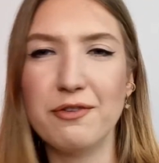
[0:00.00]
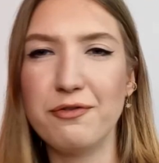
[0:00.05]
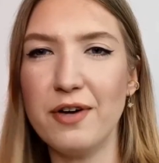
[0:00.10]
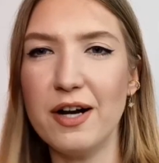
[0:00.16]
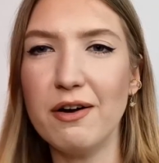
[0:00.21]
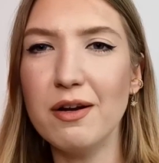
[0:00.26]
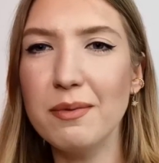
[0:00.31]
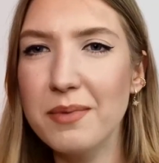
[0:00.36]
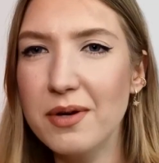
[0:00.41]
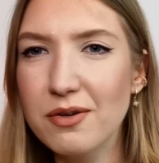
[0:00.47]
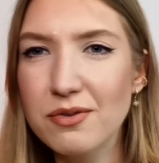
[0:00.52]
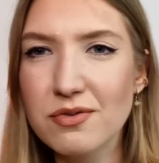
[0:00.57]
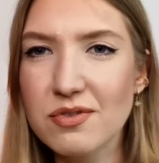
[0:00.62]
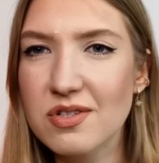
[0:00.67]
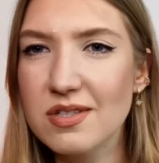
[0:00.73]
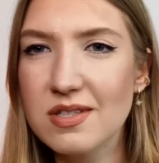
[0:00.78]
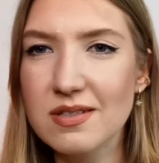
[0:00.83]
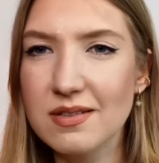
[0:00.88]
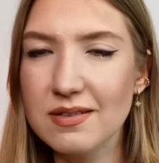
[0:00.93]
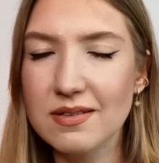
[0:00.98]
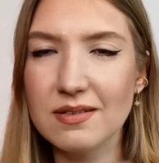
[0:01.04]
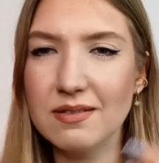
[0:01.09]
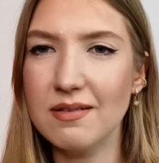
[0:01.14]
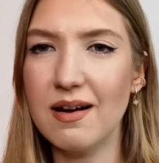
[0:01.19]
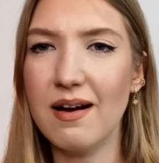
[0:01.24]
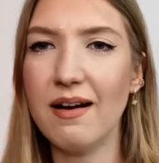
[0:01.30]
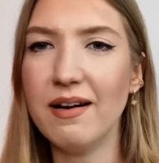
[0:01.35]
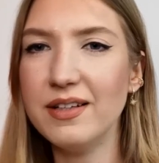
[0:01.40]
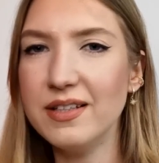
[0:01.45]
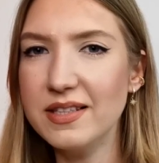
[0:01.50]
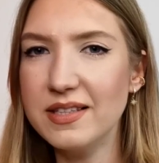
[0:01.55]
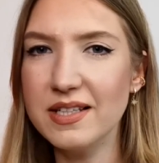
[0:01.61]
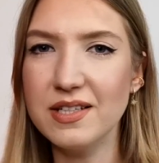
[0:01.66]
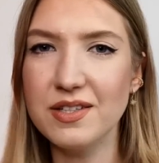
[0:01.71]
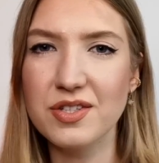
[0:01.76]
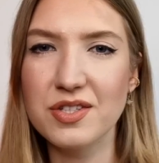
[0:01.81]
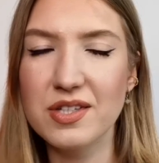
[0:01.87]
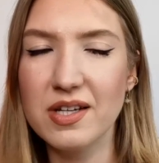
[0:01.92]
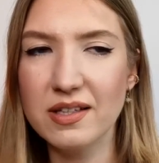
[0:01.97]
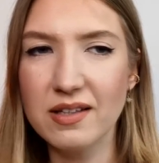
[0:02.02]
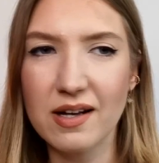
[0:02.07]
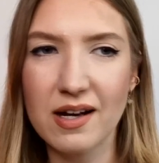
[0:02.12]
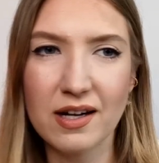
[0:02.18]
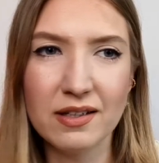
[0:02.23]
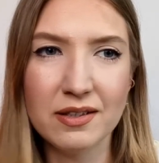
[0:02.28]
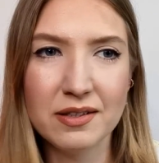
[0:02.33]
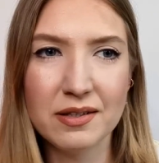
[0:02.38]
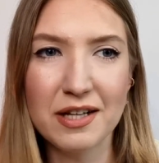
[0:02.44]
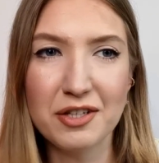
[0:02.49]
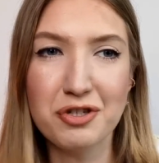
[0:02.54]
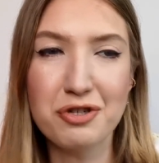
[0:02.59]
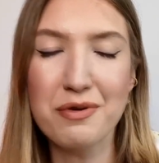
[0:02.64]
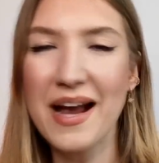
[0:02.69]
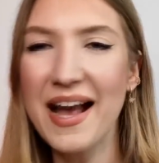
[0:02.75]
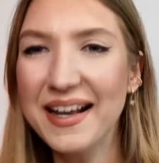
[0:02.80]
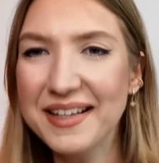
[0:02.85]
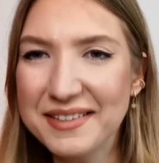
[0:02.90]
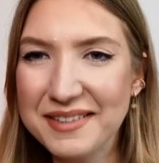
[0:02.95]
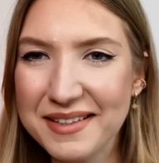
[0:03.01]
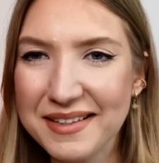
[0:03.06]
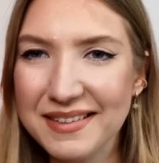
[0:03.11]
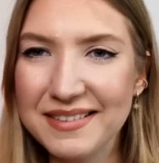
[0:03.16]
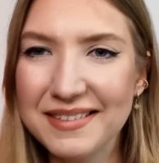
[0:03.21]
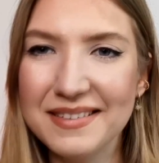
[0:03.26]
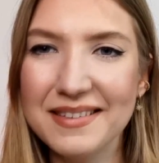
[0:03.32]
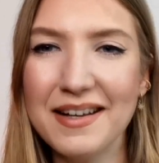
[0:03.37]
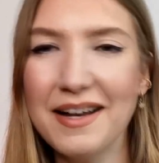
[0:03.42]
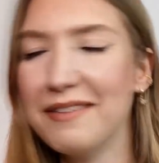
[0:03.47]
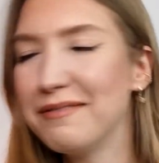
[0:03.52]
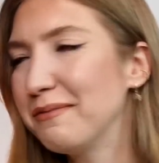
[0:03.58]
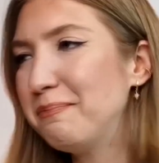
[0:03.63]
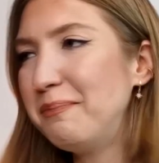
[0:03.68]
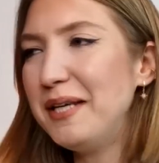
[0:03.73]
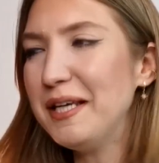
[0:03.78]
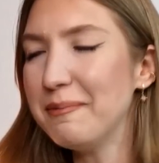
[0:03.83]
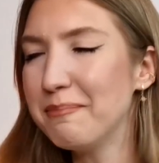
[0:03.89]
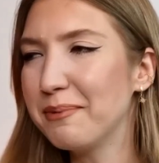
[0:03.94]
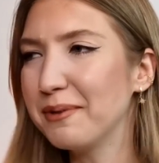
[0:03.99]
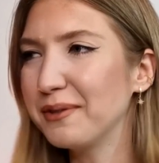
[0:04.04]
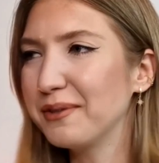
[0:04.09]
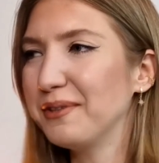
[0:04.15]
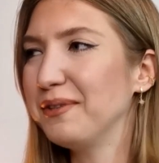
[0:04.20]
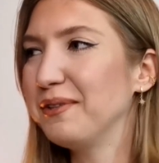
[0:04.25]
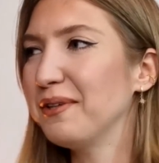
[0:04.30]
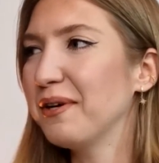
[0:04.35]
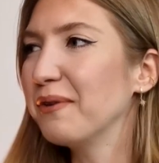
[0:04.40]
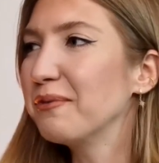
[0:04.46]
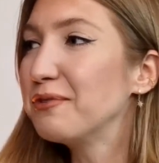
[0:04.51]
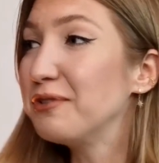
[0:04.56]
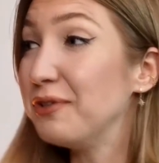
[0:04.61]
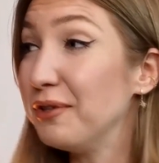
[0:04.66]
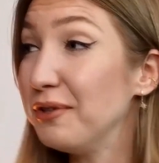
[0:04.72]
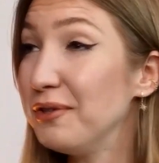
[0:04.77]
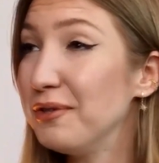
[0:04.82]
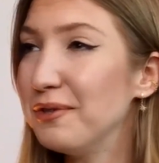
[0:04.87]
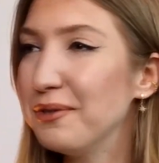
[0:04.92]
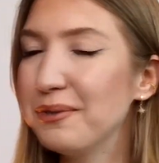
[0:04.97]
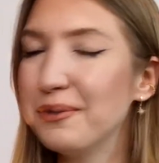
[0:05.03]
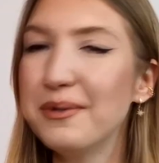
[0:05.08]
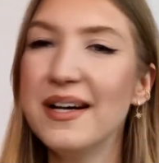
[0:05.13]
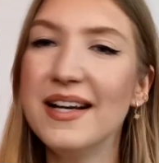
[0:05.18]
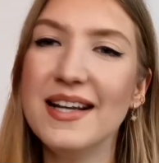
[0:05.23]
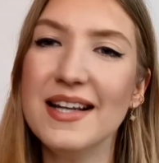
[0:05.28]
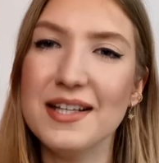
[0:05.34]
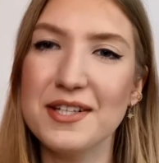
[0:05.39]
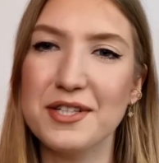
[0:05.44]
Pheromones are the things that are attracting people, you know, to you.